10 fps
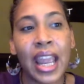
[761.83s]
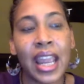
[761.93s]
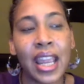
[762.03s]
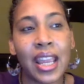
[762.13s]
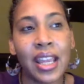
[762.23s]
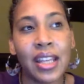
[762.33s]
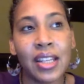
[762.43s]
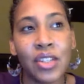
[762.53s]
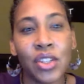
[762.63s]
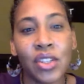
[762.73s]

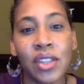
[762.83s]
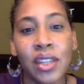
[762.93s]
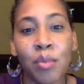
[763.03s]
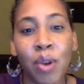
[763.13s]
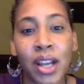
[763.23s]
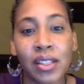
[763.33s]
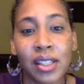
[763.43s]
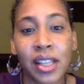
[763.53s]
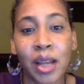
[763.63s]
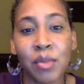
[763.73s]
and just seeing the
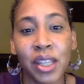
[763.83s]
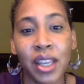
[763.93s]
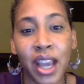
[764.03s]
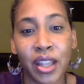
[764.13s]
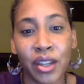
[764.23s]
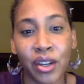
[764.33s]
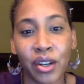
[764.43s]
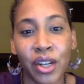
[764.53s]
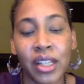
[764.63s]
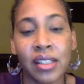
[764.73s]
process come
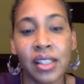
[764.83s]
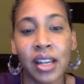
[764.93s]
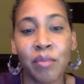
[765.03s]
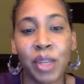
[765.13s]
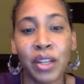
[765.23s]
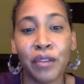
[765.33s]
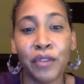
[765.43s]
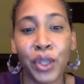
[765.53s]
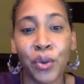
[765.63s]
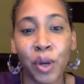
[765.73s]
together instead of being a
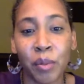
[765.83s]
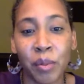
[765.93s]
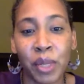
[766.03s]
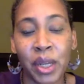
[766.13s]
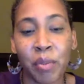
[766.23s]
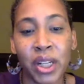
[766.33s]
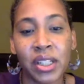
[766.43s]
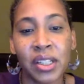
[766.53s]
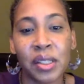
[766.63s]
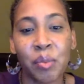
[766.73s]
viewer, but being a
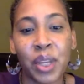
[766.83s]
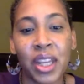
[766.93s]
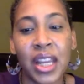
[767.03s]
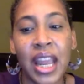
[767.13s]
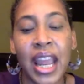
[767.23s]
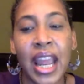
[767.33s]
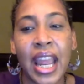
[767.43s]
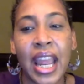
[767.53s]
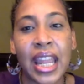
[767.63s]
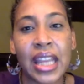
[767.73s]
participant.
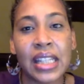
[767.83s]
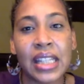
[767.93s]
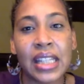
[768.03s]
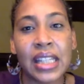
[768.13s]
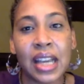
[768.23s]
And